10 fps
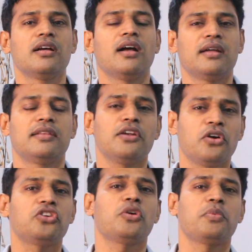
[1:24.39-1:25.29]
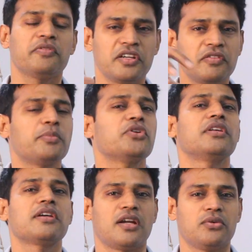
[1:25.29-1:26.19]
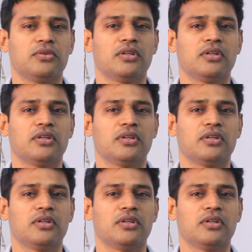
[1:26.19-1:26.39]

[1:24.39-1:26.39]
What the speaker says: and then on top of that, we put the crown.